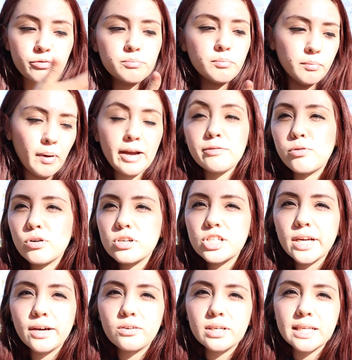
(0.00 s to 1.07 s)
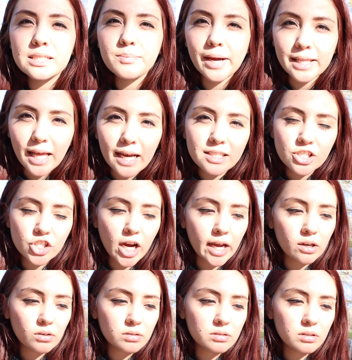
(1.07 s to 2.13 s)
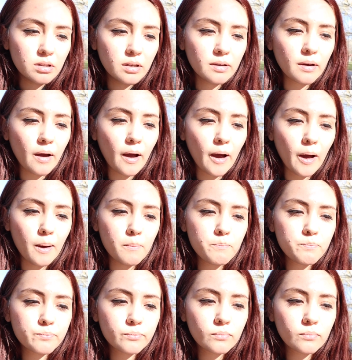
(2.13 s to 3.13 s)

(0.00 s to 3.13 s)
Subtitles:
my 4th child is my last child. But